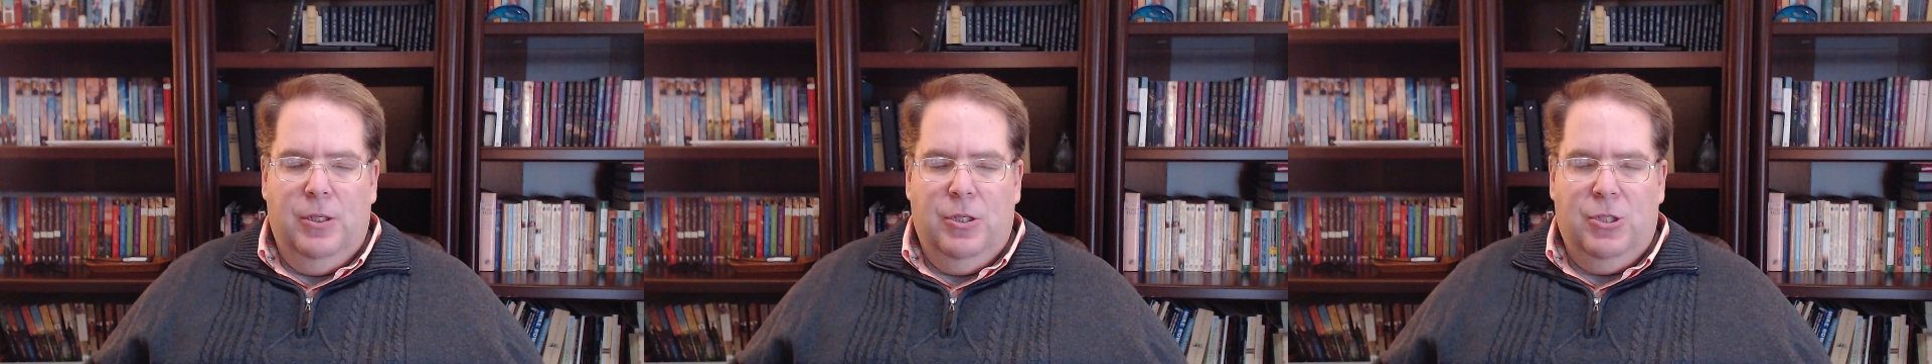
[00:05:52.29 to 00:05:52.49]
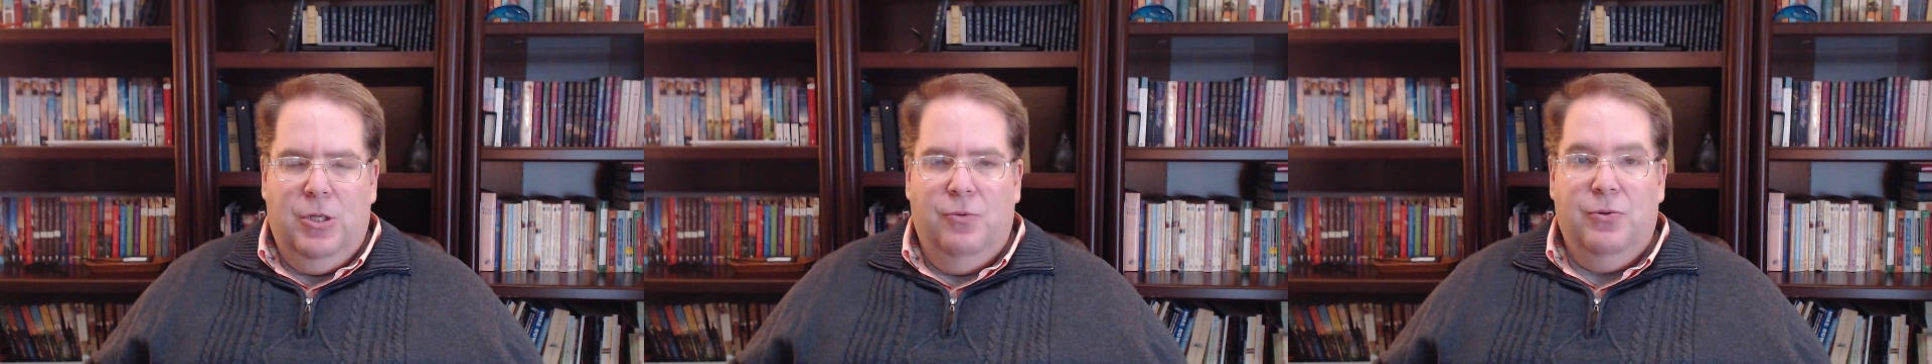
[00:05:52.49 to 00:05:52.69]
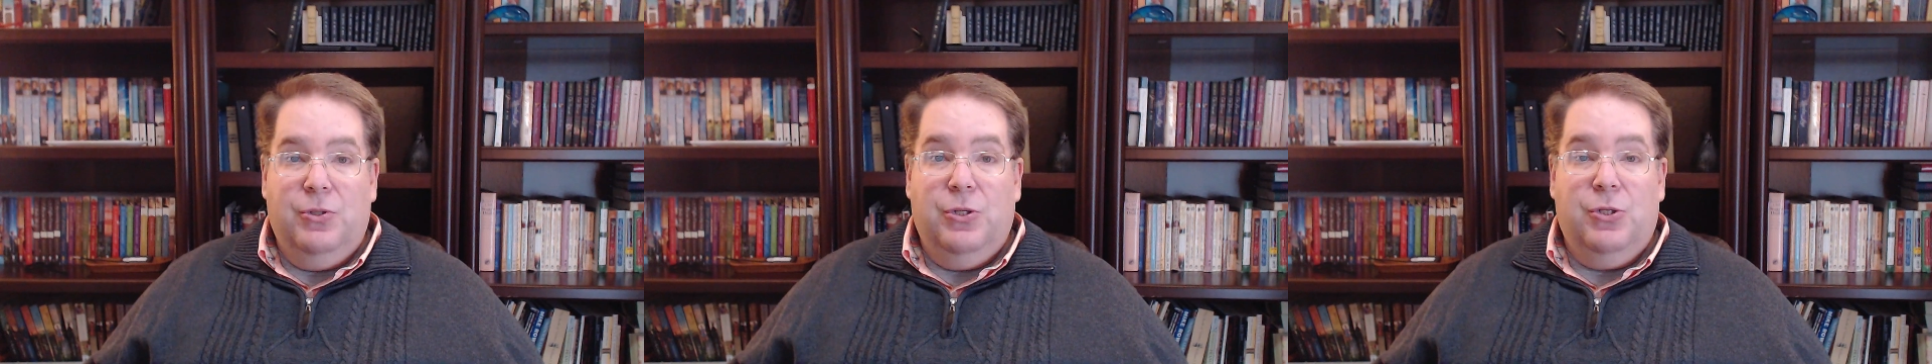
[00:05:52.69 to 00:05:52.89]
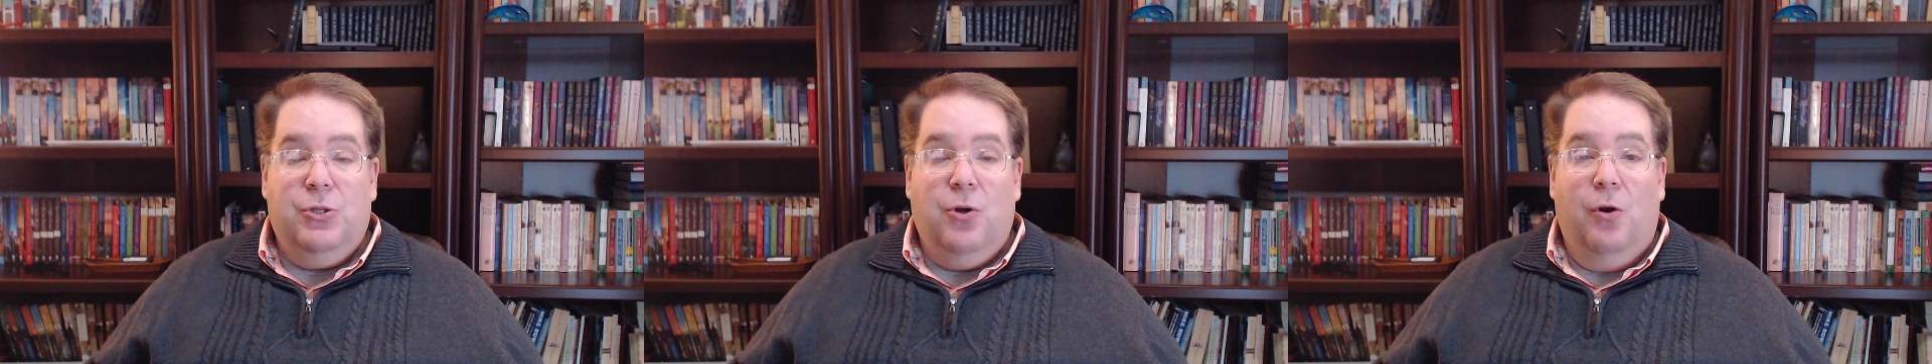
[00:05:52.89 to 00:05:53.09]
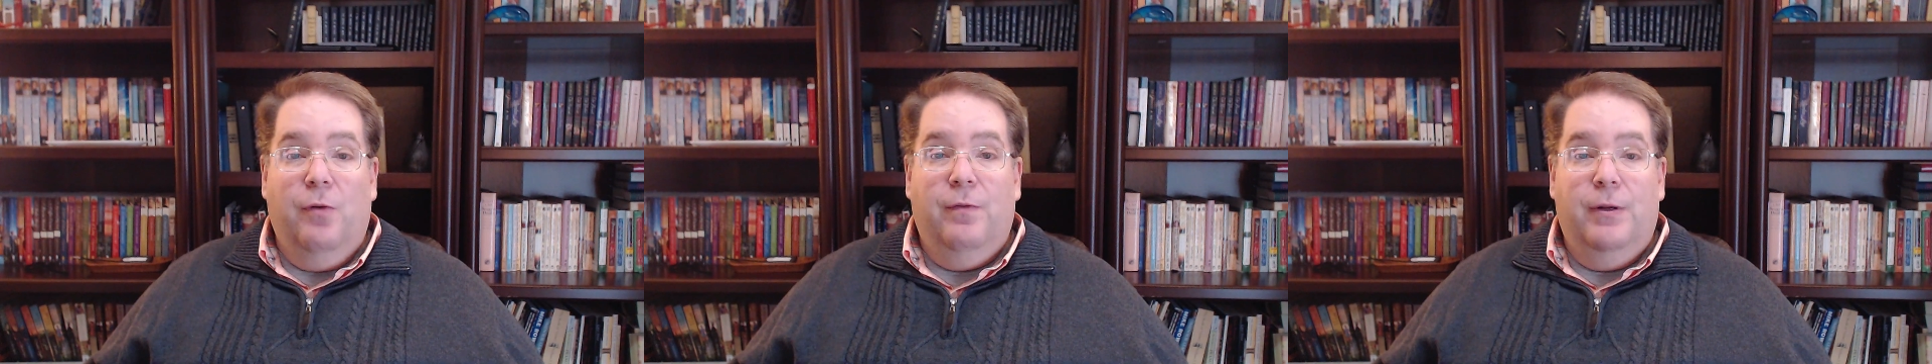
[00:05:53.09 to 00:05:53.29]
She was a
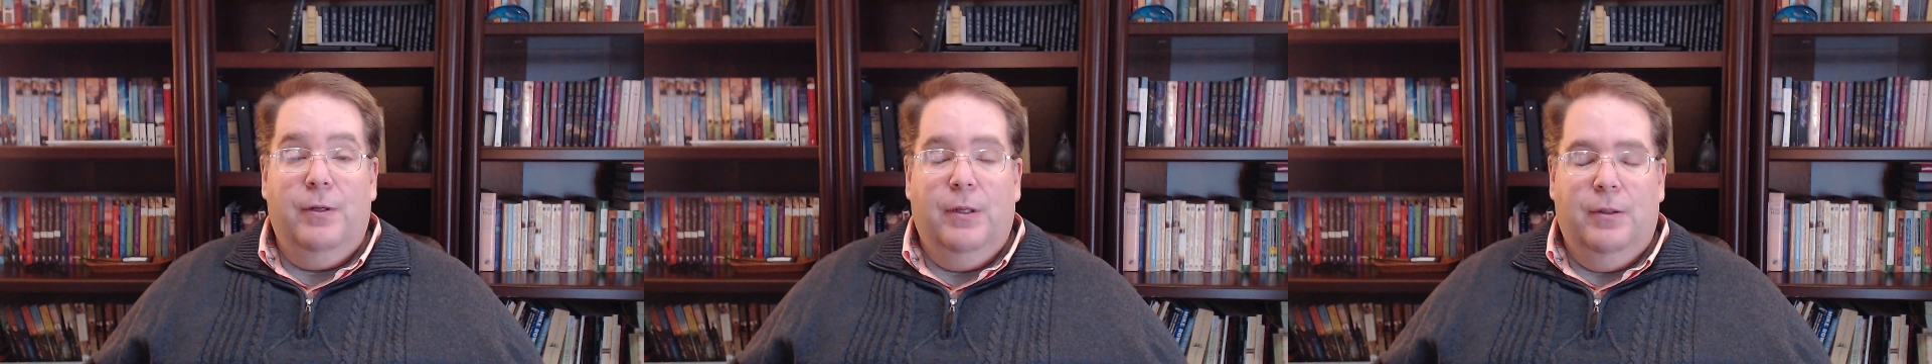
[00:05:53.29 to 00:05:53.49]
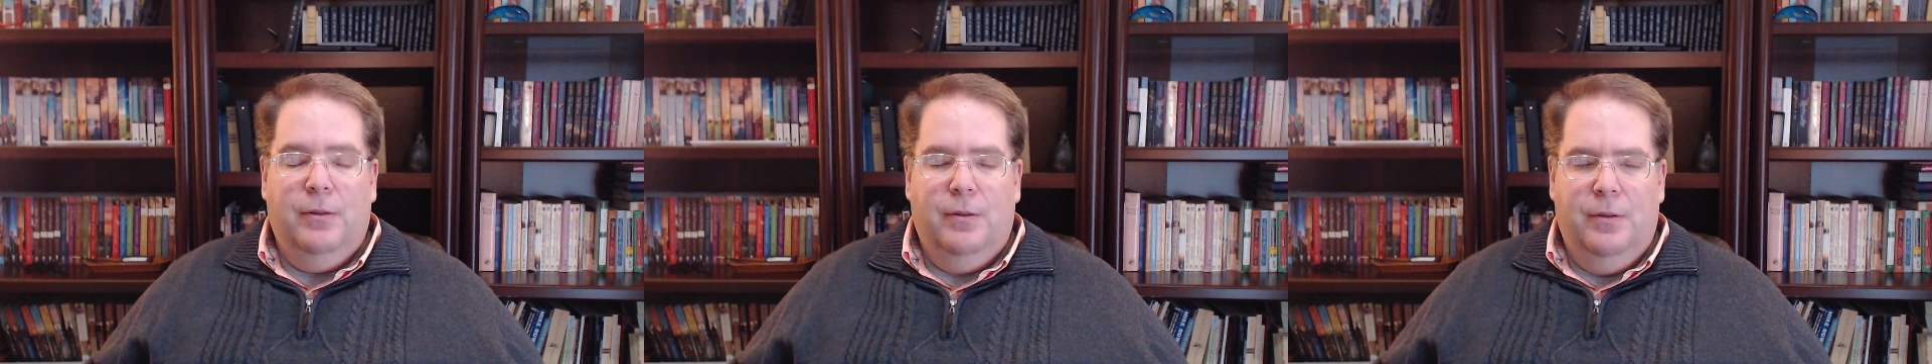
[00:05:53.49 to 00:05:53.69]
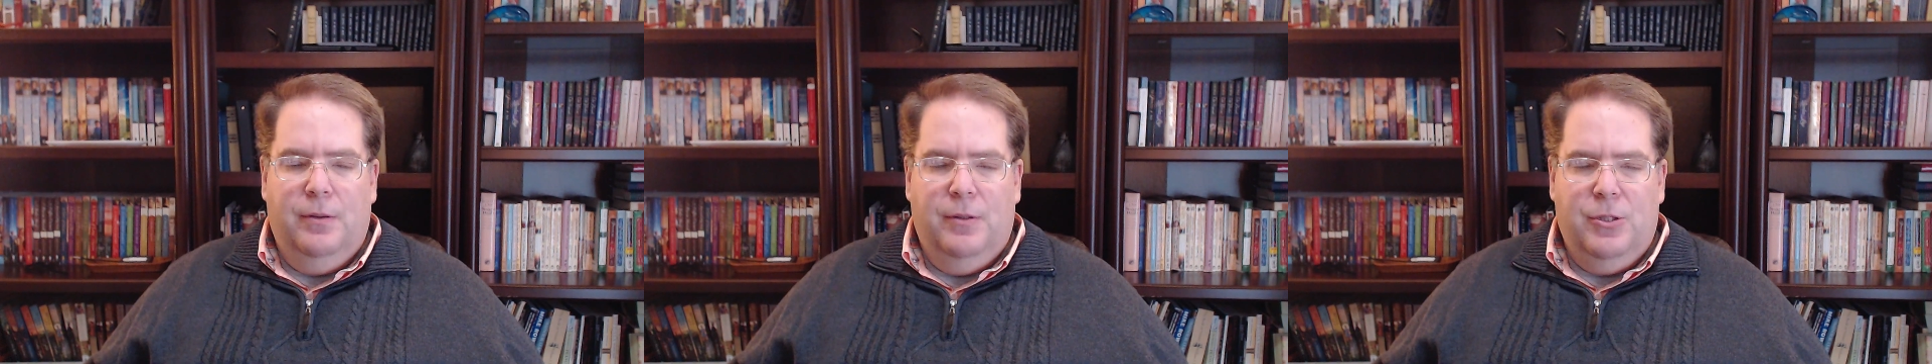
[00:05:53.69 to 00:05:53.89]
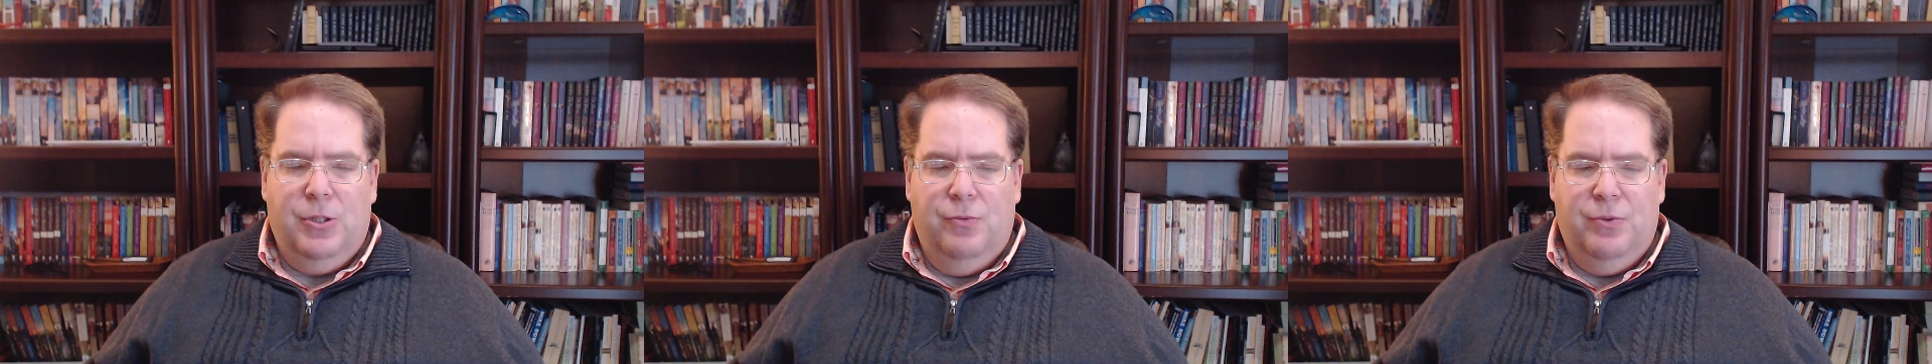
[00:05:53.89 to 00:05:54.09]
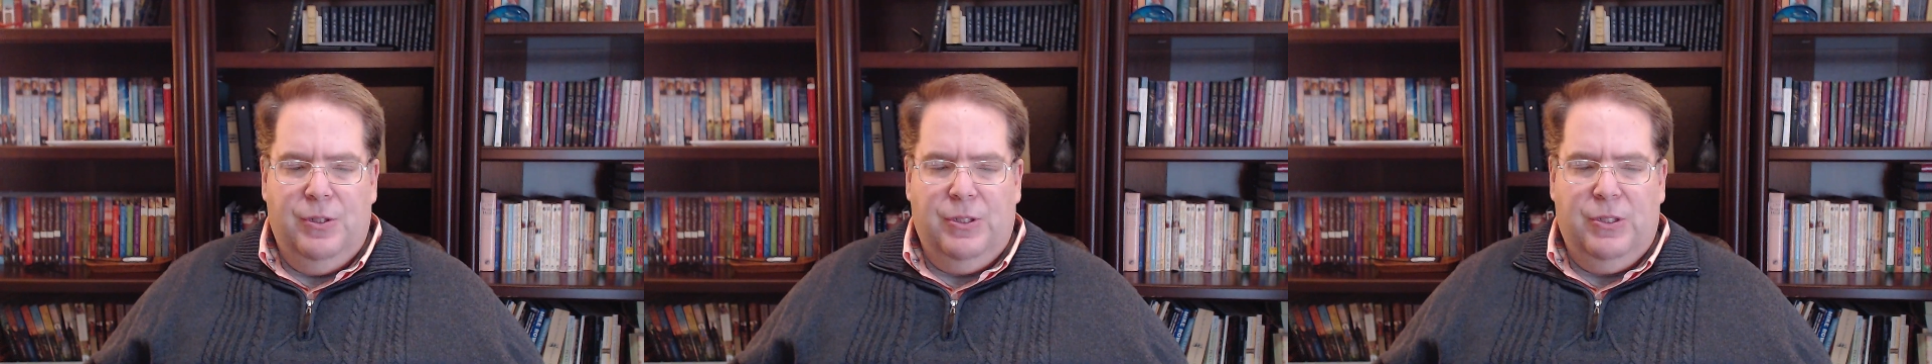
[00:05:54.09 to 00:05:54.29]
servant,
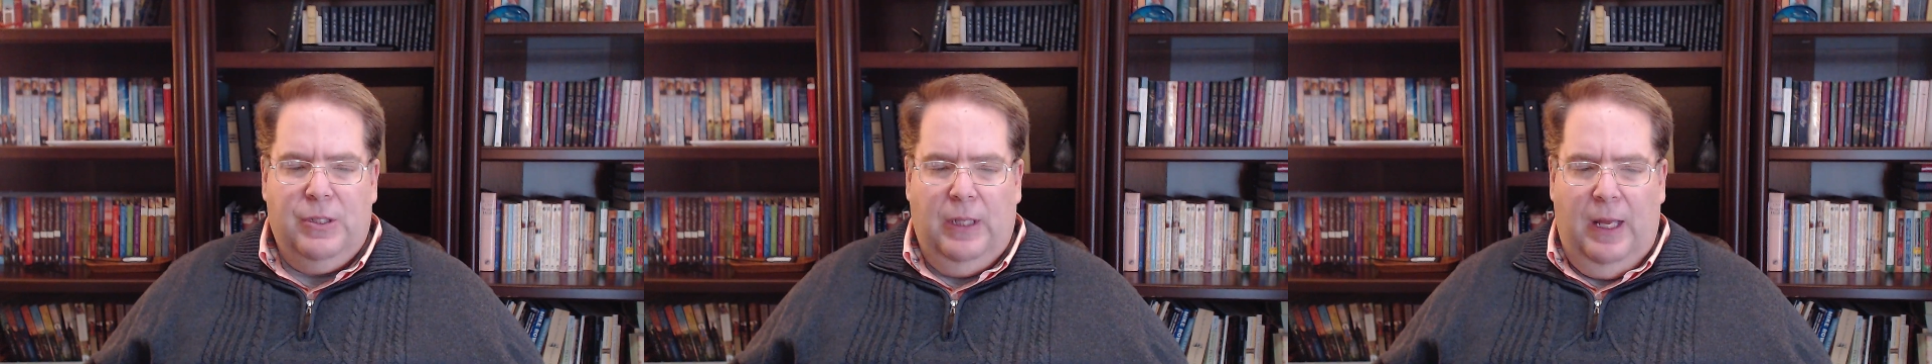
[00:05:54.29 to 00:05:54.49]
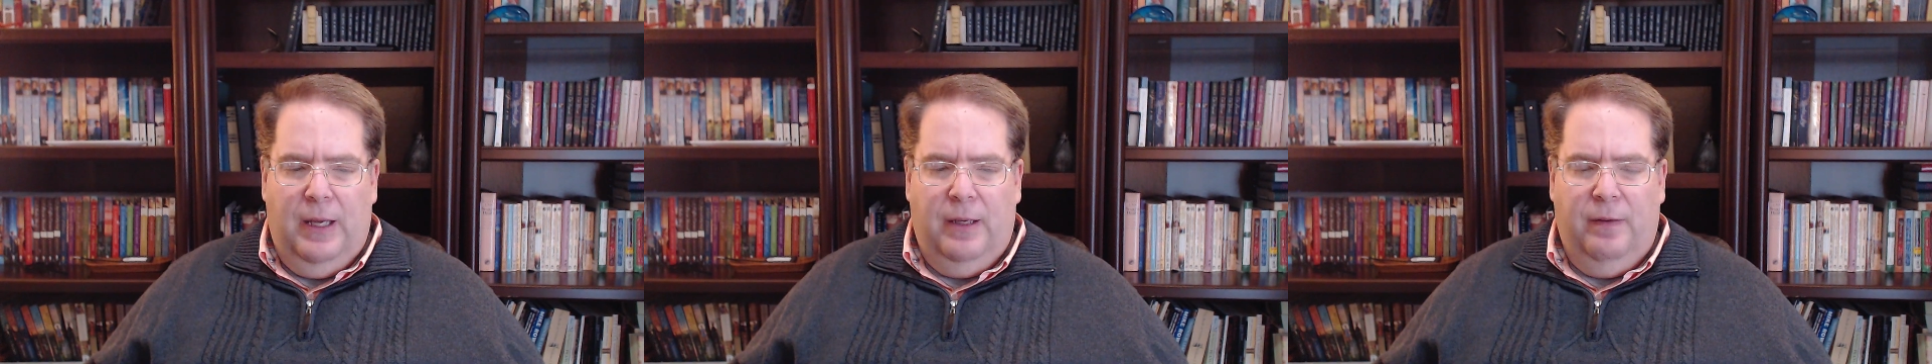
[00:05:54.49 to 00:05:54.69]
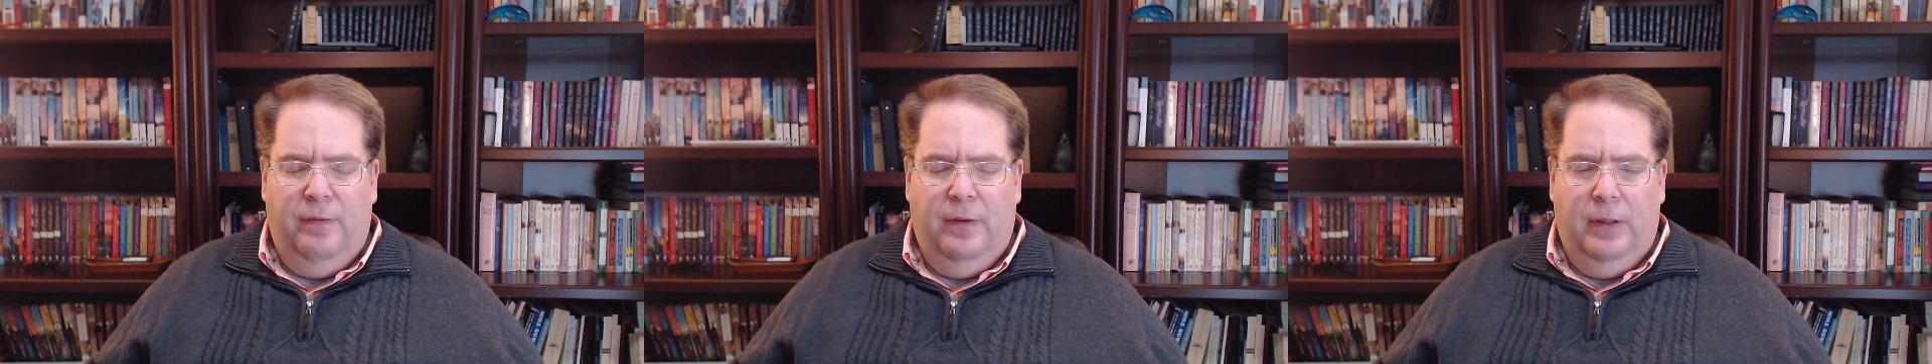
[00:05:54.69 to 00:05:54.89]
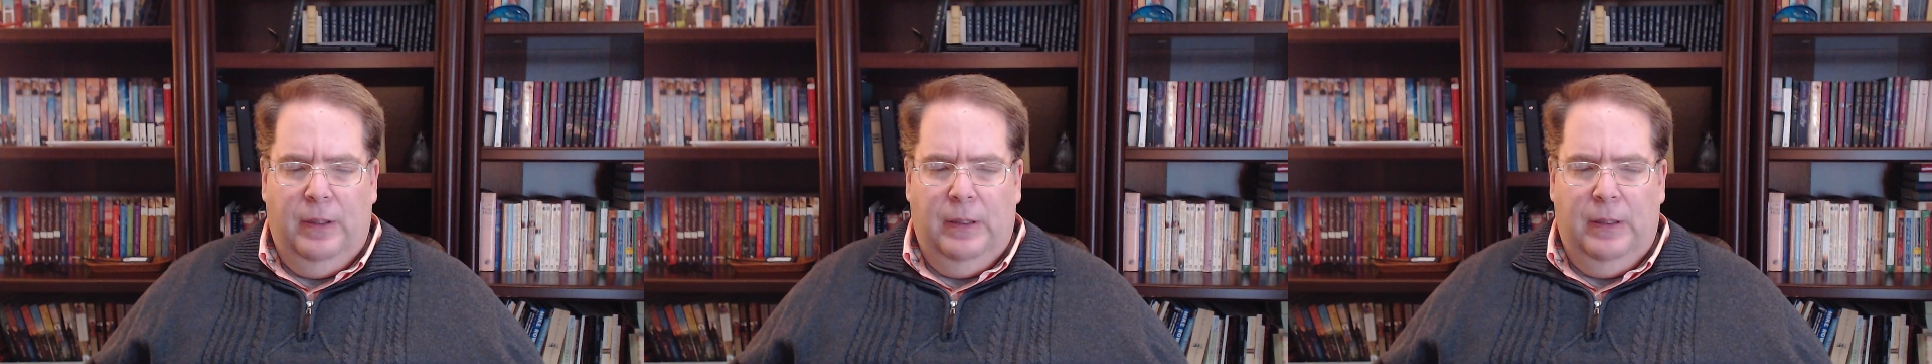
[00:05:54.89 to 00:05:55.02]
she was a slave,